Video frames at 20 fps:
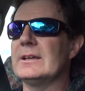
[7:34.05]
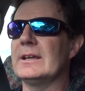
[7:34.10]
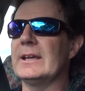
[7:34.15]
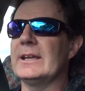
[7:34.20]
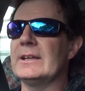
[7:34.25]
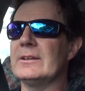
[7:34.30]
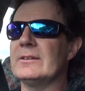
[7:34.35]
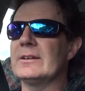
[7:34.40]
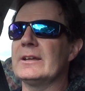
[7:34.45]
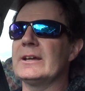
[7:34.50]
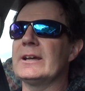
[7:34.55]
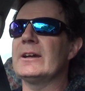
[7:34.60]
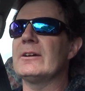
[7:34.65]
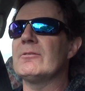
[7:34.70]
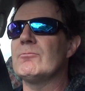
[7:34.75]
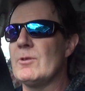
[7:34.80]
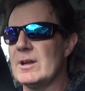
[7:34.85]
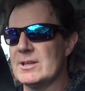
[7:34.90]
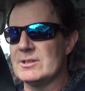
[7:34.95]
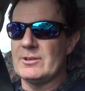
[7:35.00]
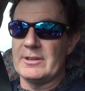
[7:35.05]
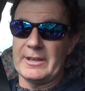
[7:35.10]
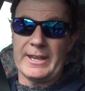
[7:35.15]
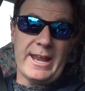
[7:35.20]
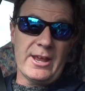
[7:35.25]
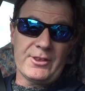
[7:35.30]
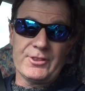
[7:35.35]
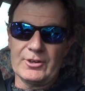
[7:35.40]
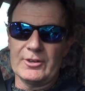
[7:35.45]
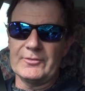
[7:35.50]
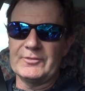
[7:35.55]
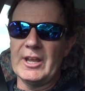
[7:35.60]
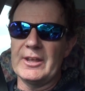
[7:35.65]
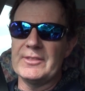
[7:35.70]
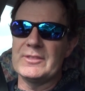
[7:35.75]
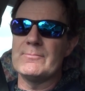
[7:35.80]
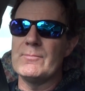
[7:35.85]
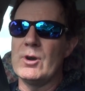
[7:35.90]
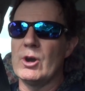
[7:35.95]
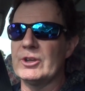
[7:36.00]
And now that I've
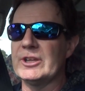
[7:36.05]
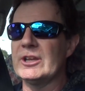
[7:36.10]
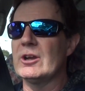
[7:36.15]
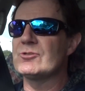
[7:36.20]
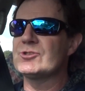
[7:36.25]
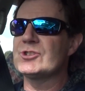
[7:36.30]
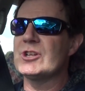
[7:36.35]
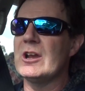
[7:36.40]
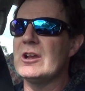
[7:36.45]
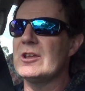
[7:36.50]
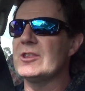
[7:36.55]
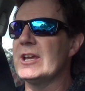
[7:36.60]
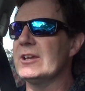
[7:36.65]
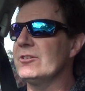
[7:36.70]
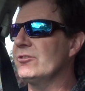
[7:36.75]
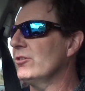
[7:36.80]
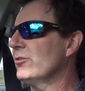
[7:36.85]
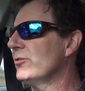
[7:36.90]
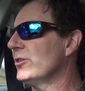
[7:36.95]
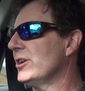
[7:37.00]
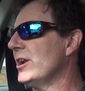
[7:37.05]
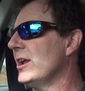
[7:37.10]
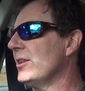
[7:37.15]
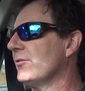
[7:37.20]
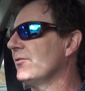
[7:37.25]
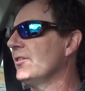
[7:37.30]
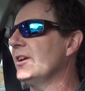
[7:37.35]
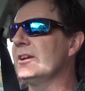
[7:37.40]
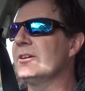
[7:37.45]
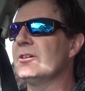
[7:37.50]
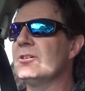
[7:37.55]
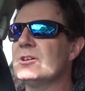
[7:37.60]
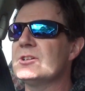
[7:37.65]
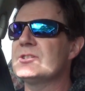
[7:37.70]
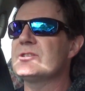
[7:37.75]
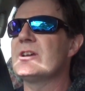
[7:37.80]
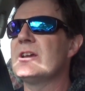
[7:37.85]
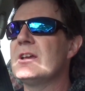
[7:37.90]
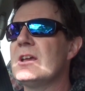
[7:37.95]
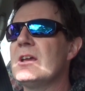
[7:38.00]
done the modding, I'll show you that too in another vid,
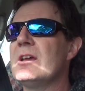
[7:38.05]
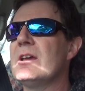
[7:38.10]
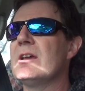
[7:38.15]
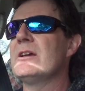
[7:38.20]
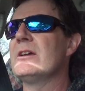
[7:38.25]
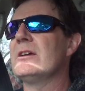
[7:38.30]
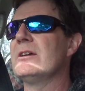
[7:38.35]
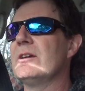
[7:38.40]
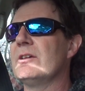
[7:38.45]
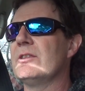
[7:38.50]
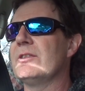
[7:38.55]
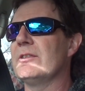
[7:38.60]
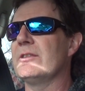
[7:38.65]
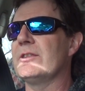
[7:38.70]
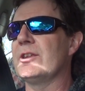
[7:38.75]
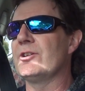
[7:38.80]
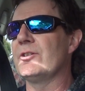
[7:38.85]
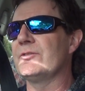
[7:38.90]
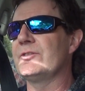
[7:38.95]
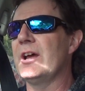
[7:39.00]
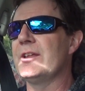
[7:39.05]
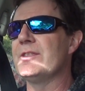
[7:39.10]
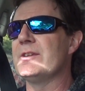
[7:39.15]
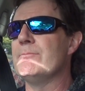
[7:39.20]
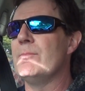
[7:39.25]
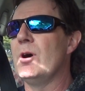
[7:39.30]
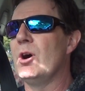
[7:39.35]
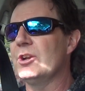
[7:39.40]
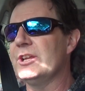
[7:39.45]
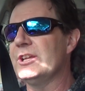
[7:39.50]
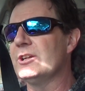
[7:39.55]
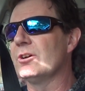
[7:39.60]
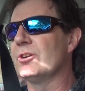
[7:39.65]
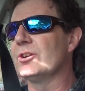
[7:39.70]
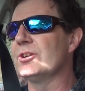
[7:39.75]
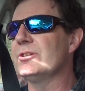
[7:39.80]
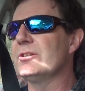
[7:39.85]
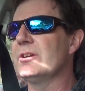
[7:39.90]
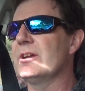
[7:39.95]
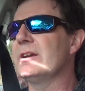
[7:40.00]
guys, that I've done the modding
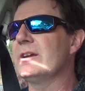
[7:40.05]
on it.